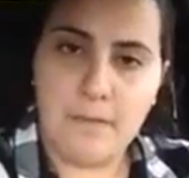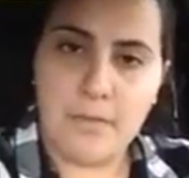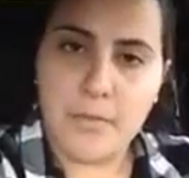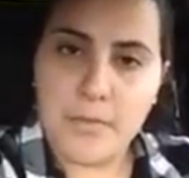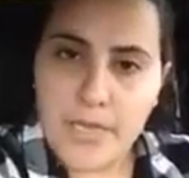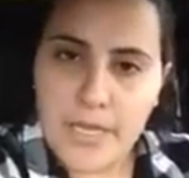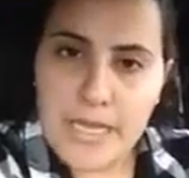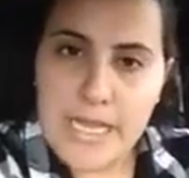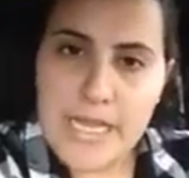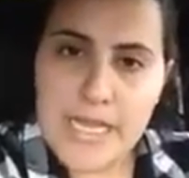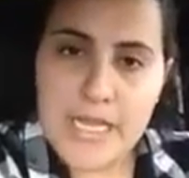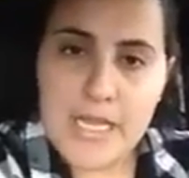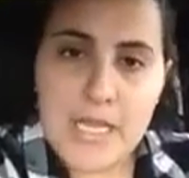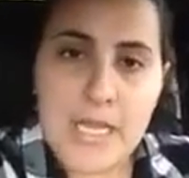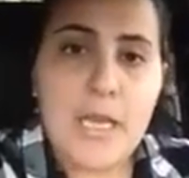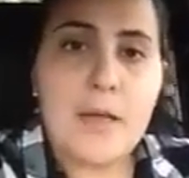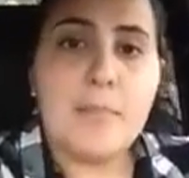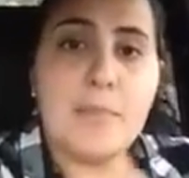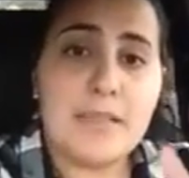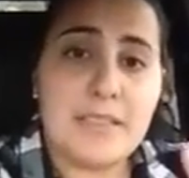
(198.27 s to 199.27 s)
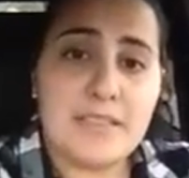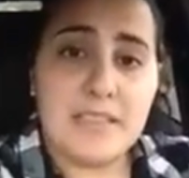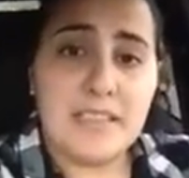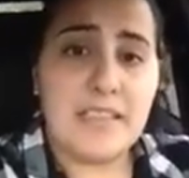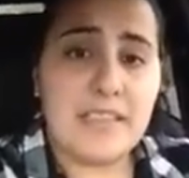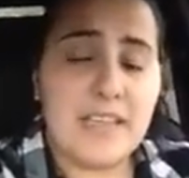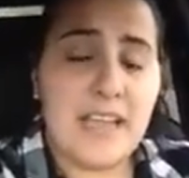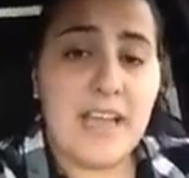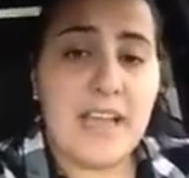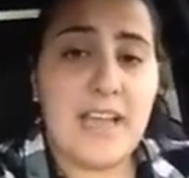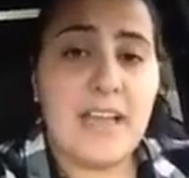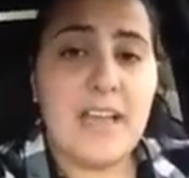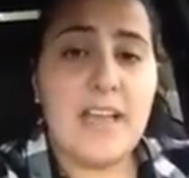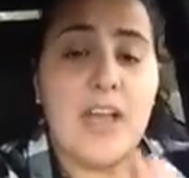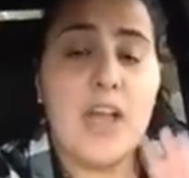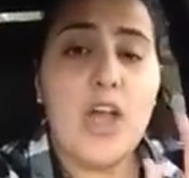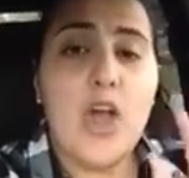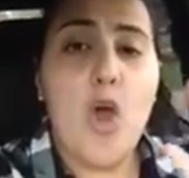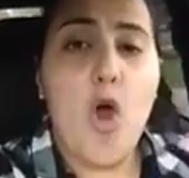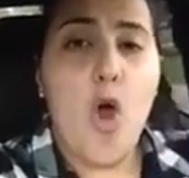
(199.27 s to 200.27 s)
Okay? Medina
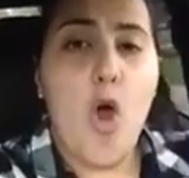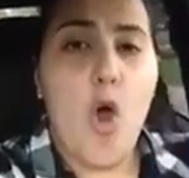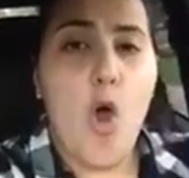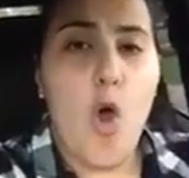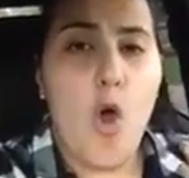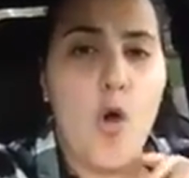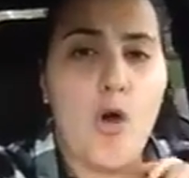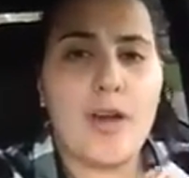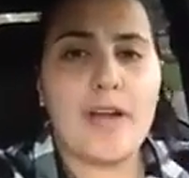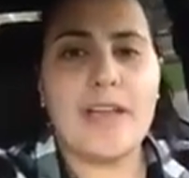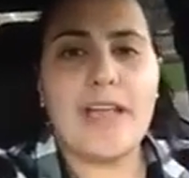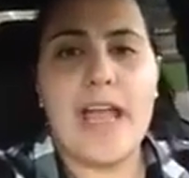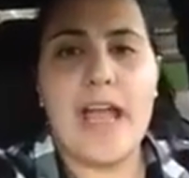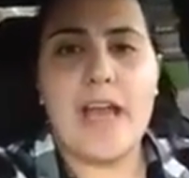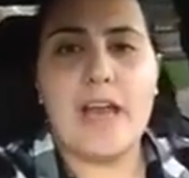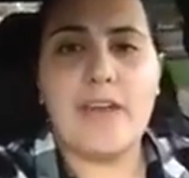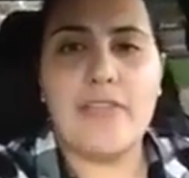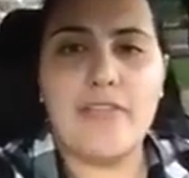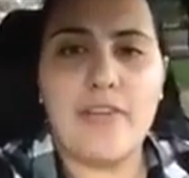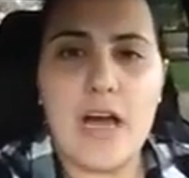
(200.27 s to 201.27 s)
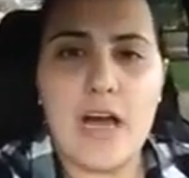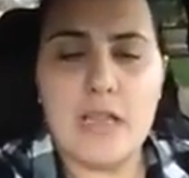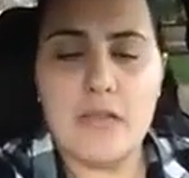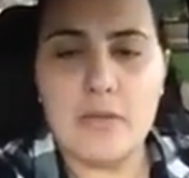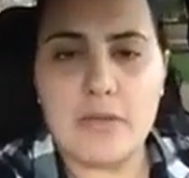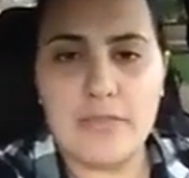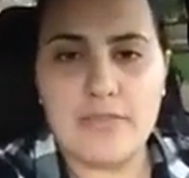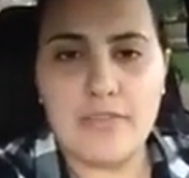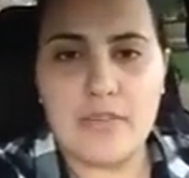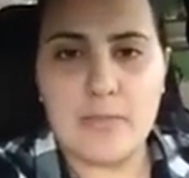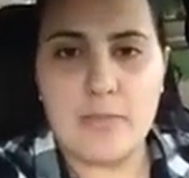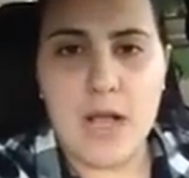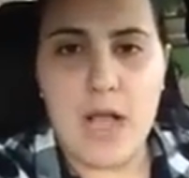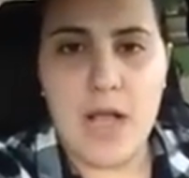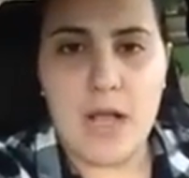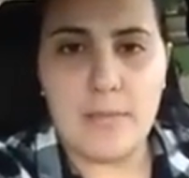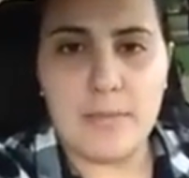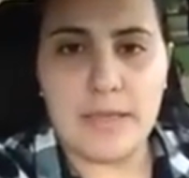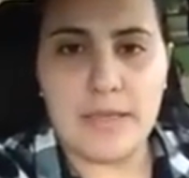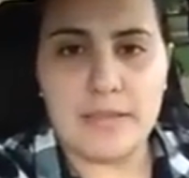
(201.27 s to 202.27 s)
already had a following for
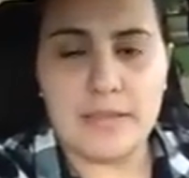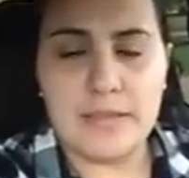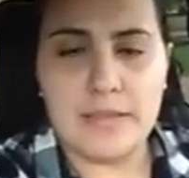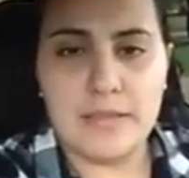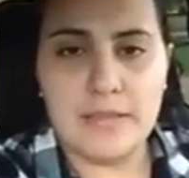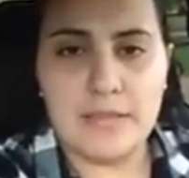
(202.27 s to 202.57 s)
Muhammad.